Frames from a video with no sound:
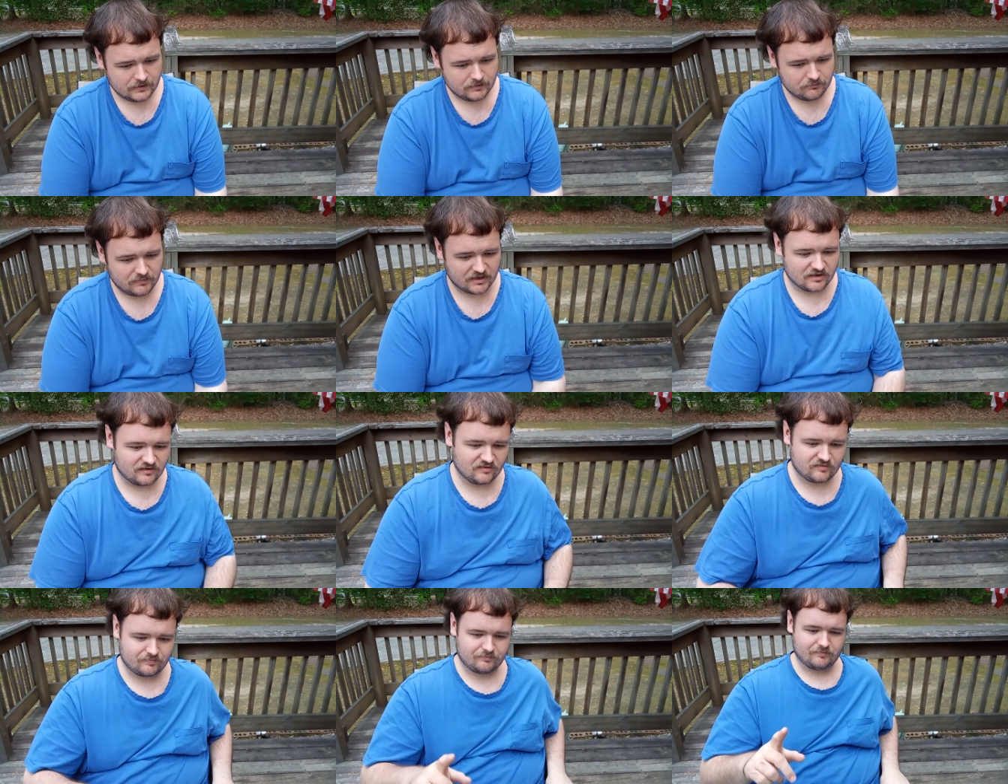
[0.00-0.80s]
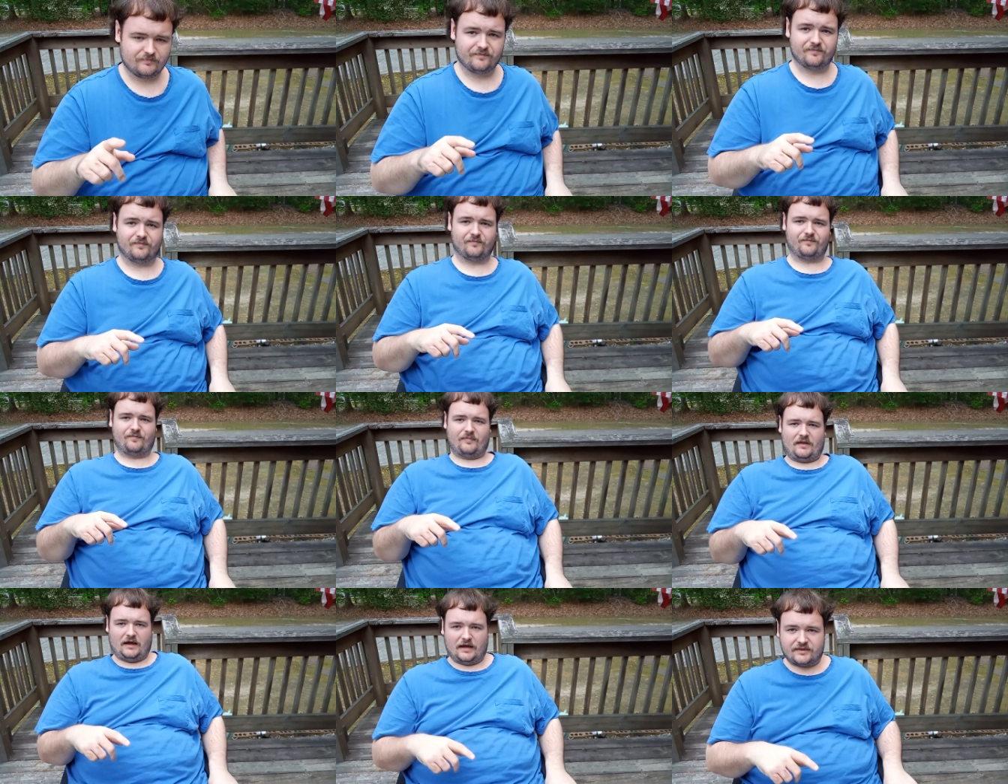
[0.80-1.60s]
Because
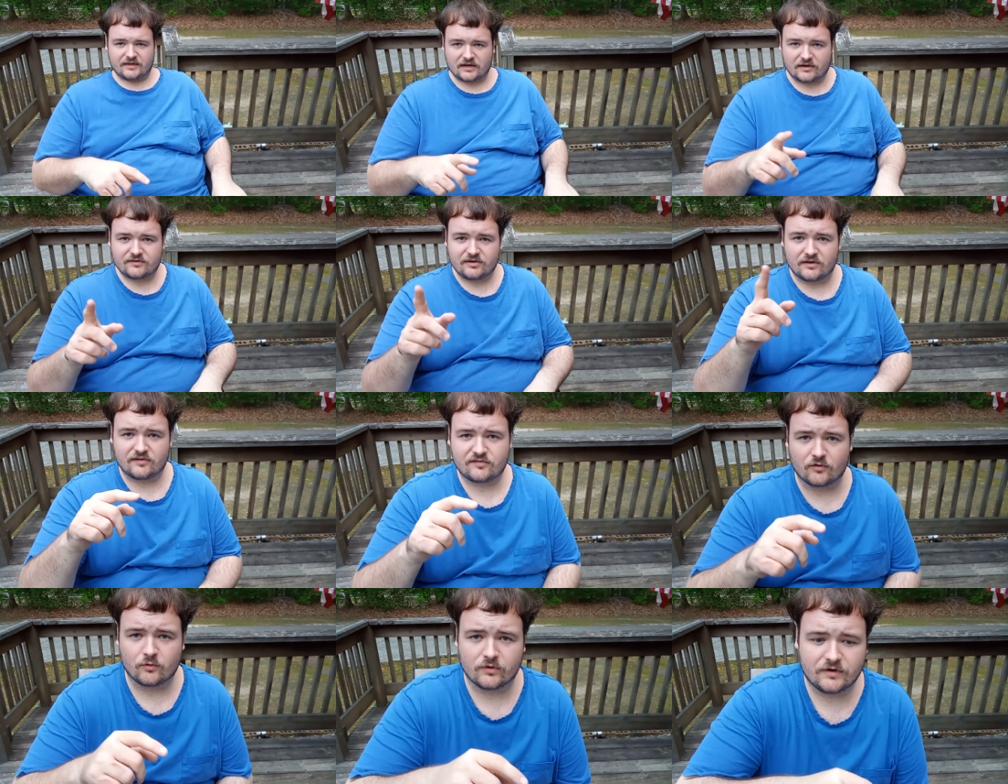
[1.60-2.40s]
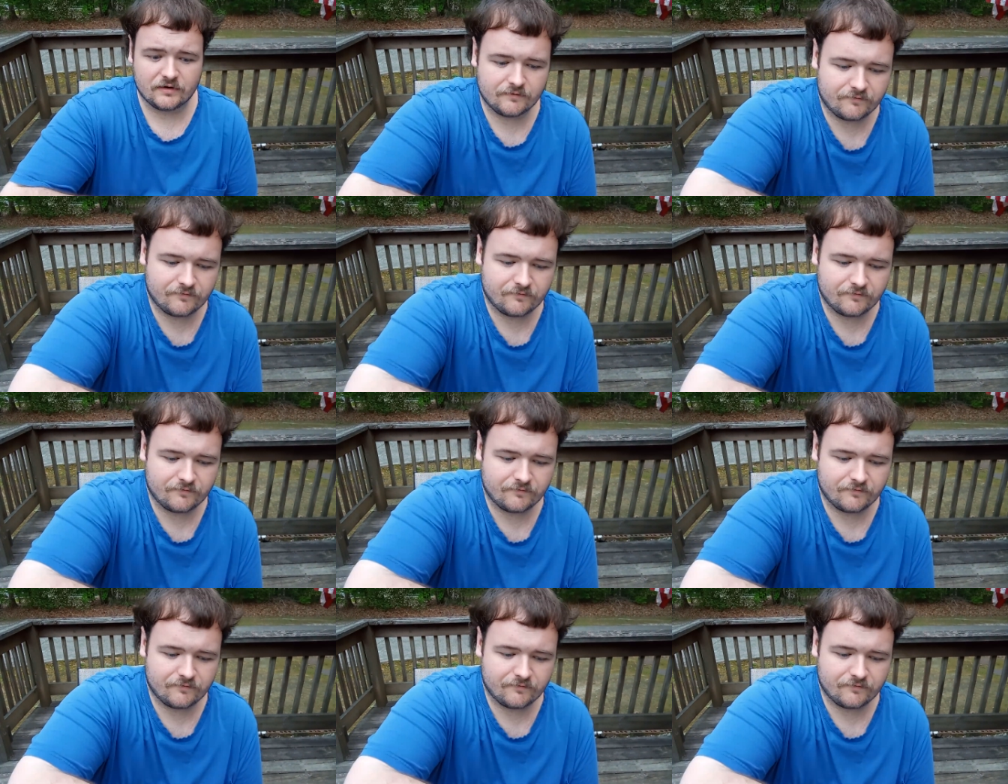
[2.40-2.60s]
I think I'll tell the story in the